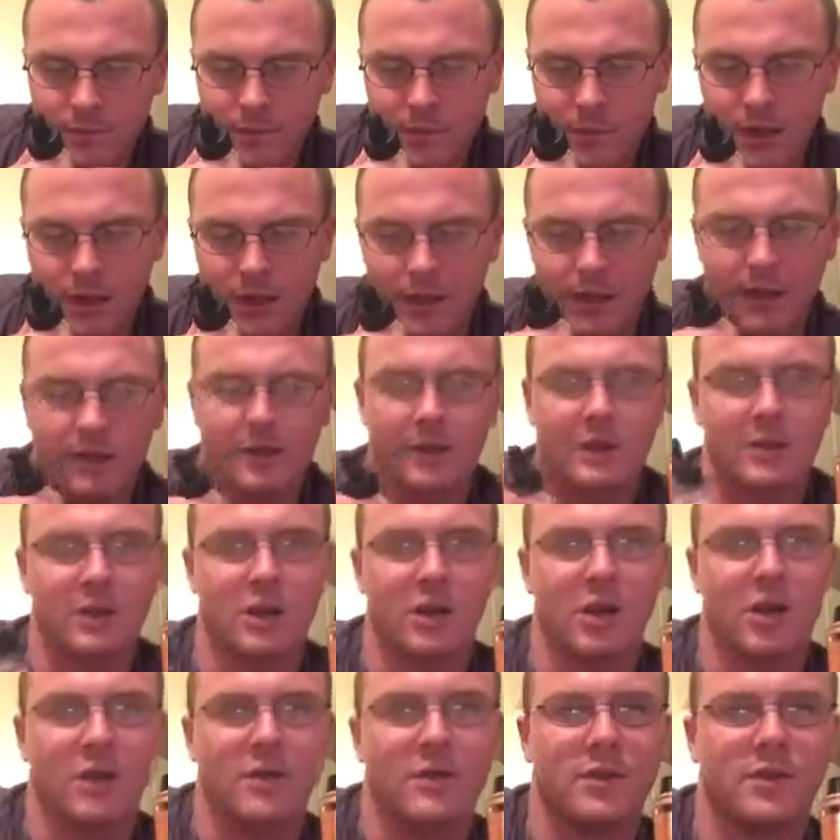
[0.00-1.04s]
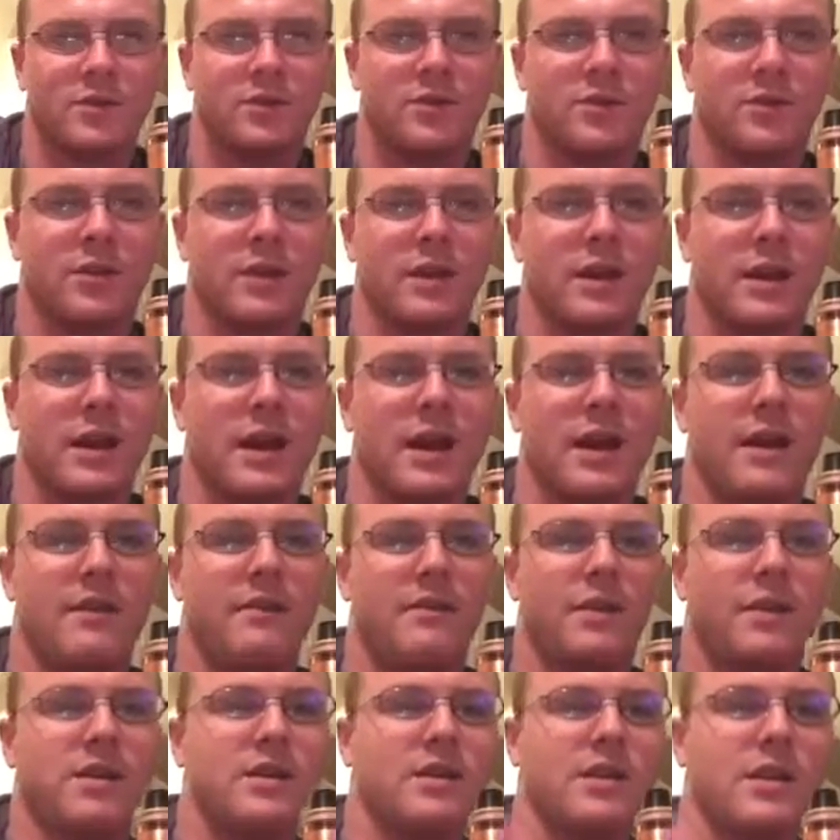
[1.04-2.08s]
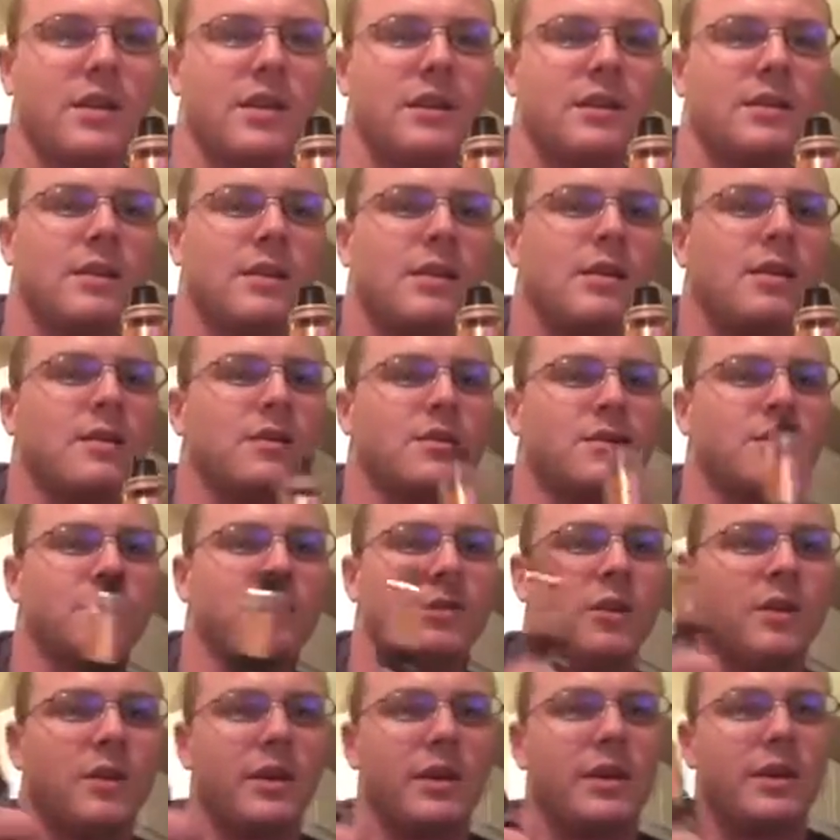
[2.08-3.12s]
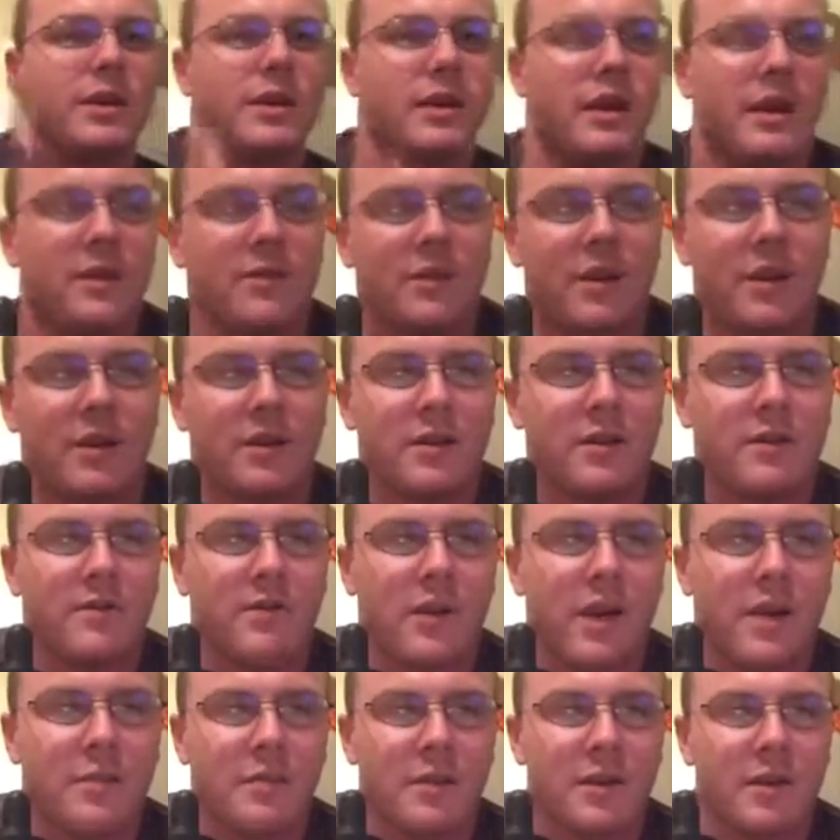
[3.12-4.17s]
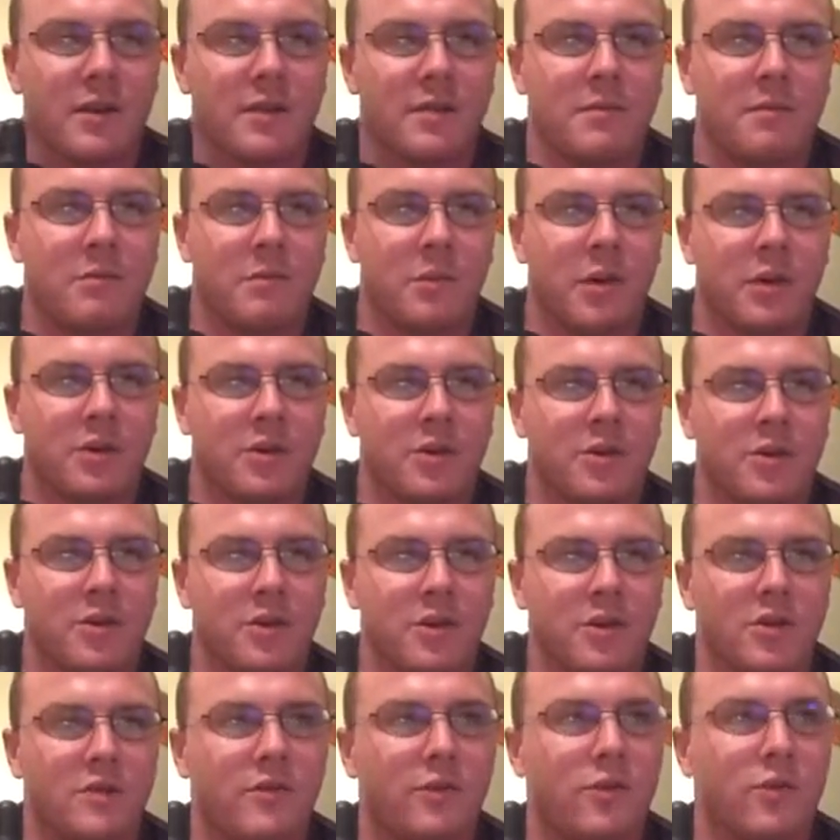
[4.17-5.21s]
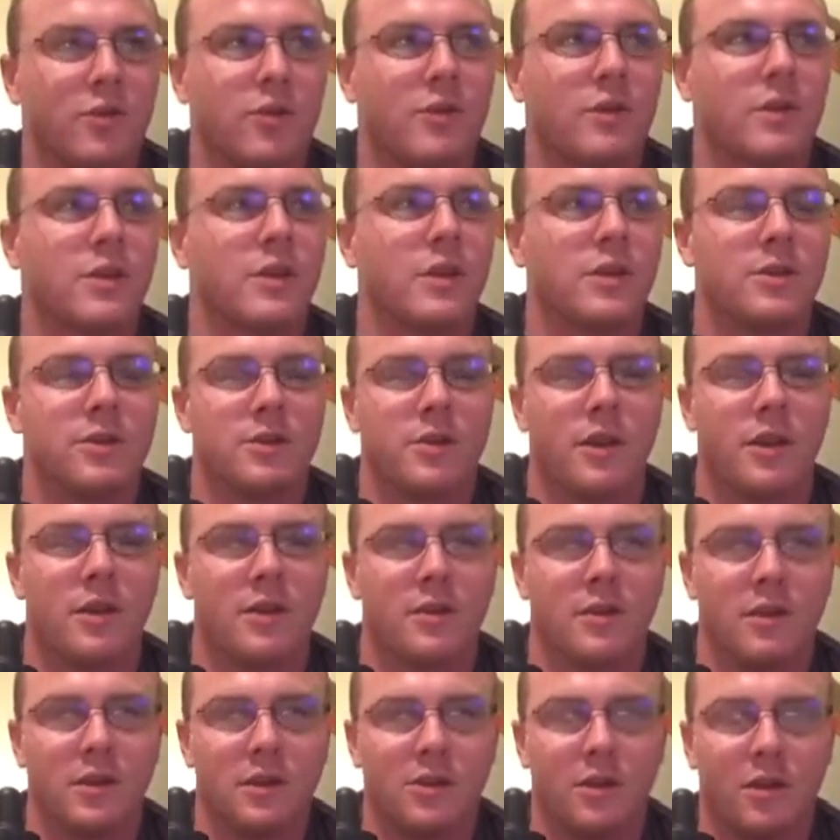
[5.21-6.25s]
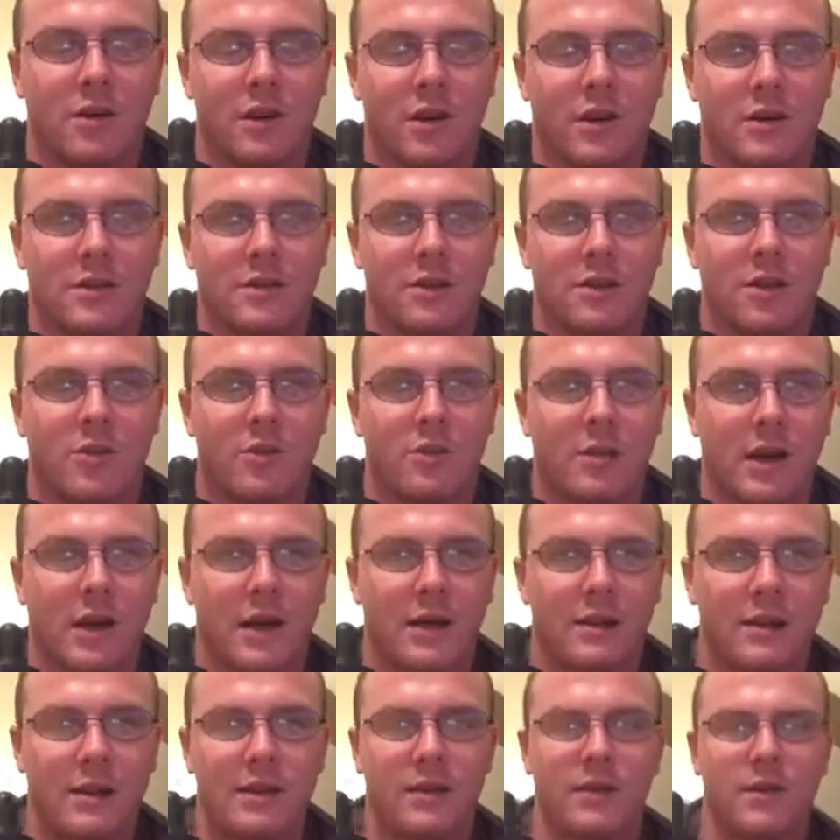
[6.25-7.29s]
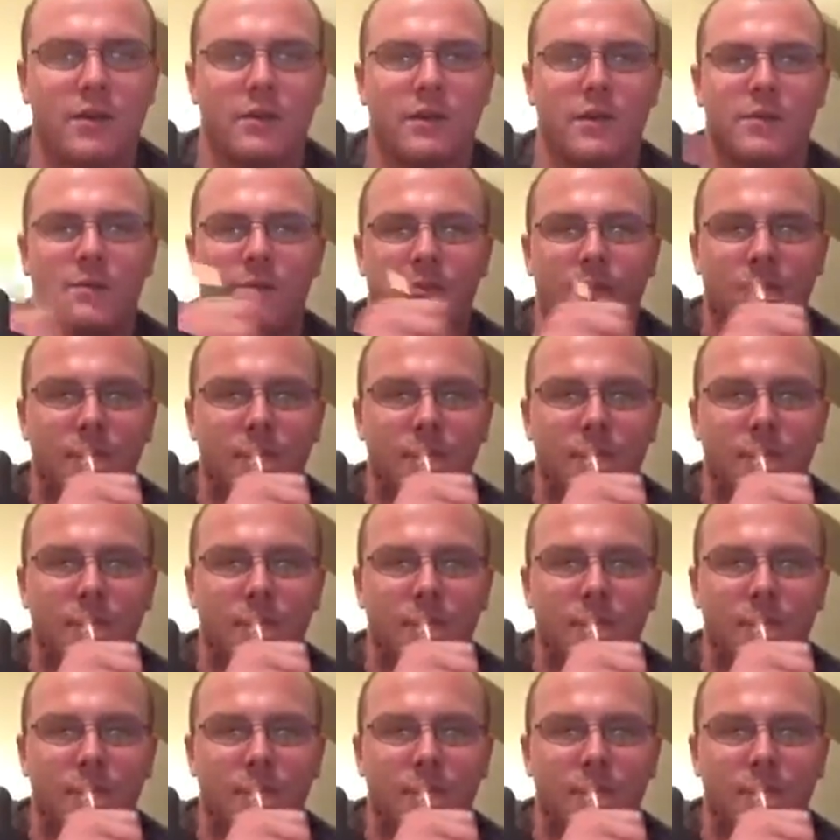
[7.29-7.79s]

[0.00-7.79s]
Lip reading: But yeah, reserved is really their high VG line. So let me go ahead and dive down into vaping Buncha Crunch for you and let y'all guys know what I think of it.